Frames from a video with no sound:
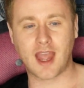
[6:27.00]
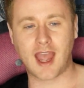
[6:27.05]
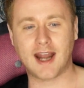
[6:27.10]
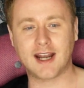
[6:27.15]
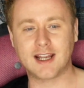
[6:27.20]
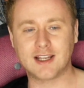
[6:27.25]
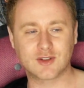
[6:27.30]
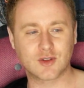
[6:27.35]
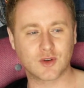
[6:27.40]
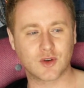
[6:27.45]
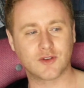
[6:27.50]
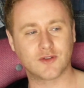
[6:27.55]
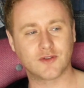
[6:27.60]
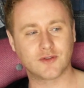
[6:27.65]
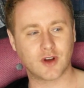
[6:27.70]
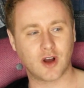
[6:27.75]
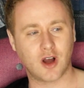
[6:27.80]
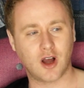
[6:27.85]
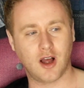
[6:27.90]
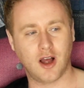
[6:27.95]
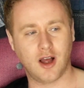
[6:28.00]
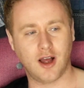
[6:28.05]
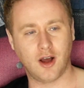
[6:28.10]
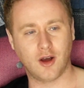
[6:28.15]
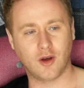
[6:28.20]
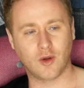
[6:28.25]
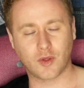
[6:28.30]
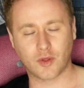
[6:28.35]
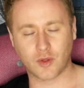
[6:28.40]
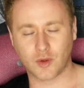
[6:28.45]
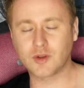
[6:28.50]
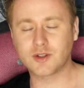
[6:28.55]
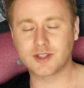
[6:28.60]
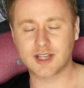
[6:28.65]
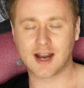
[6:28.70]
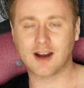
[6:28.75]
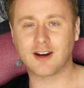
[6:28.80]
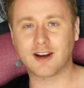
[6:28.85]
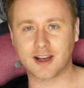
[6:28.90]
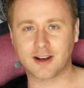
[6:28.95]
any sort of
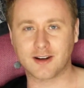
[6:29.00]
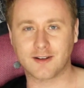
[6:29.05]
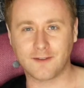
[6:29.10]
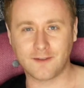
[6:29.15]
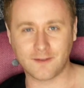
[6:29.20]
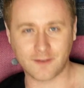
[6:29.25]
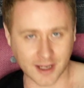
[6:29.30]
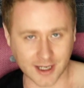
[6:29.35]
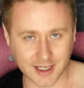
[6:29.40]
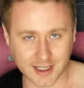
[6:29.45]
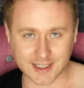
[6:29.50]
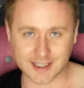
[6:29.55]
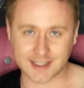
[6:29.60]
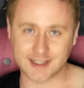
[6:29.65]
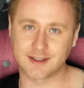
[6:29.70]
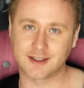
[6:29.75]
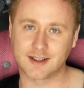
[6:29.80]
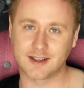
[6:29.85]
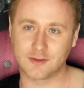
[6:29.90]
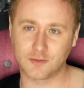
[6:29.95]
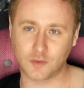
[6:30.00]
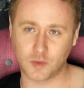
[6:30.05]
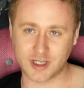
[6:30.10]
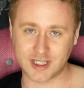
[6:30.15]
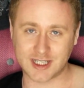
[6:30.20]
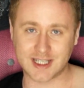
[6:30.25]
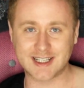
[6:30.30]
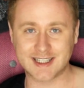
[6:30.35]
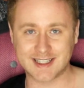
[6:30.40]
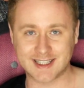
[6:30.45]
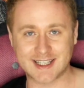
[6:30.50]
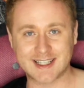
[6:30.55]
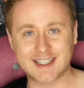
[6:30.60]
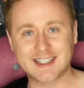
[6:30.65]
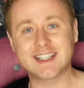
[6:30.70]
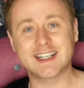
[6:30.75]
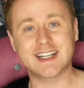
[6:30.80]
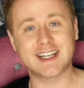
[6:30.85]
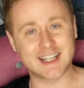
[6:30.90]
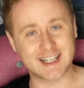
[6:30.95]
authoritarian figures which
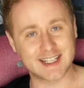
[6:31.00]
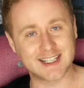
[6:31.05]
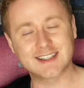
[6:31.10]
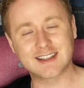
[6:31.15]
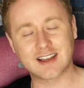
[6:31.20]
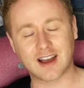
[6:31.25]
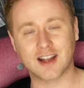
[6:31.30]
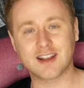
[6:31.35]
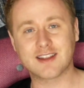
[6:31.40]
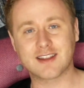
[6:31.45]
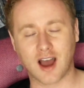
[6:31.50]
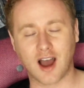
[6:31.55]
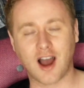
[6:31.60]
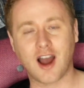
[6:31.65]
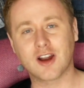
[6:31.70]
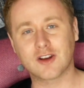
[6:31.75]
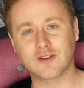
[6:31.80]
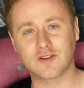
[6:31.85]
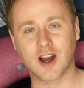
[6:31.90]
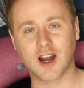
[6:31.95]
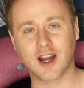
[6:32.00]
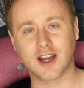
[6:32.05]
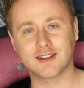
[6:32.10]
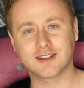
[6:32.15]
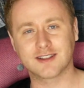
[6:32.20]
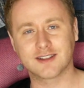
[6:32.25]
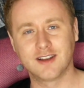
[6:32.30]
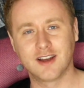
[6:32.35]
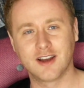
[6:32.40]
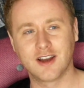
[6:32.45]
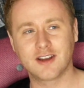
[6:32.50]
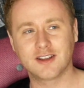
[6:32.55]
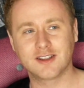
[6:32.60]
exist inside the high rise.